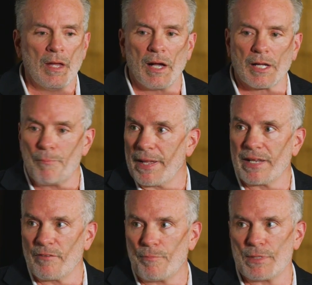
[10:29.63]
a
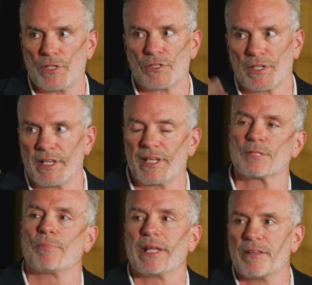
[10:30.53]
competitive position and
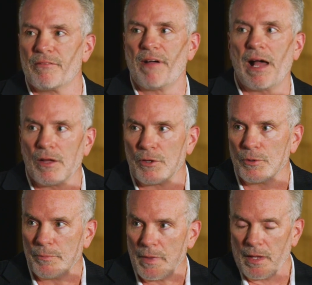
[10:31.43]
explain the
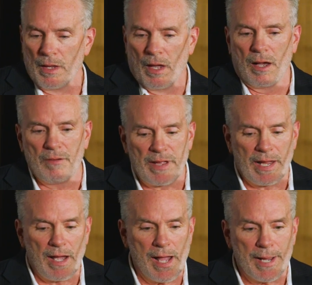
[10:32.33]
value of
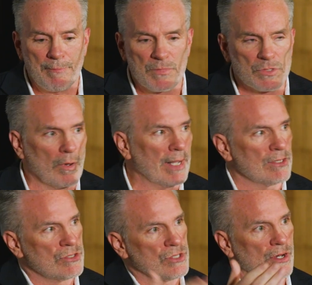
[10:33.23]
AI. So I
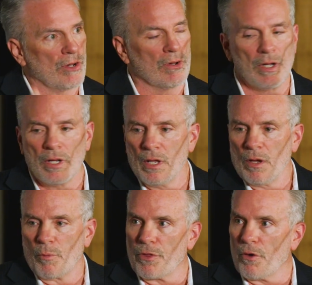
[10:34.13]
can share
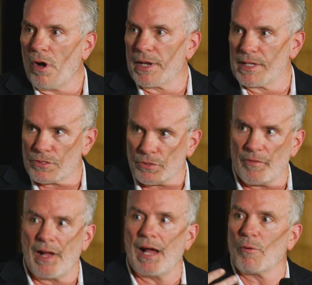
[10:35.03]
with your audience sort
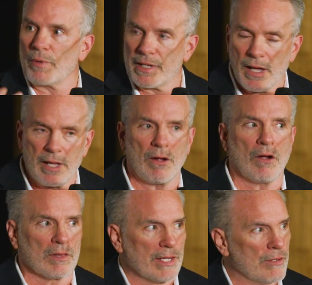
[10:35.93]
of how we got
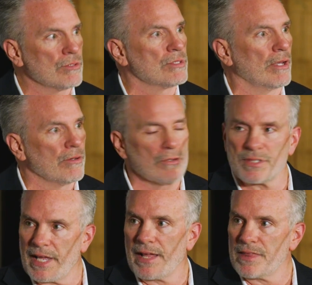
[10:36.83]
our leaders to
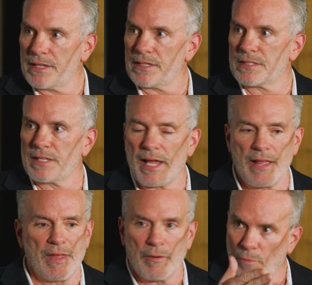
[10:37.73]
understand this,
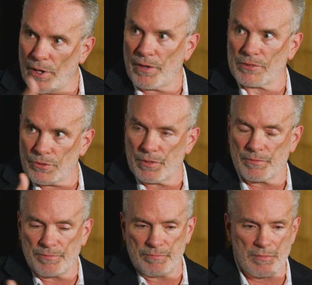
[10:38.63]
and then where sort
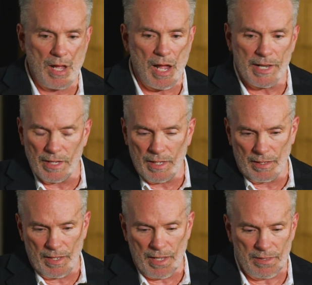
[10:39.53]
of
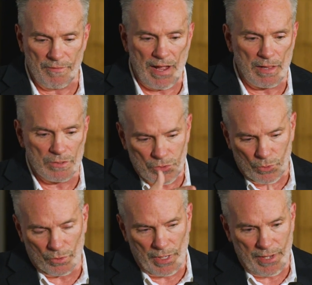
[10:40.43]
Nadia and the Valence
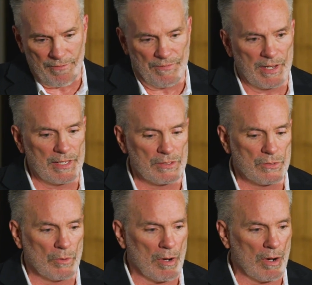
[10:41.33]
tool kind of fit
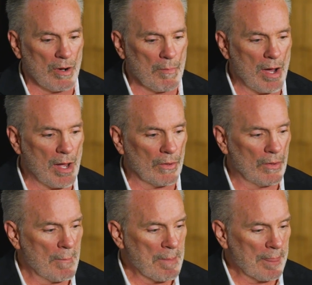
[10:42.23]
into our model.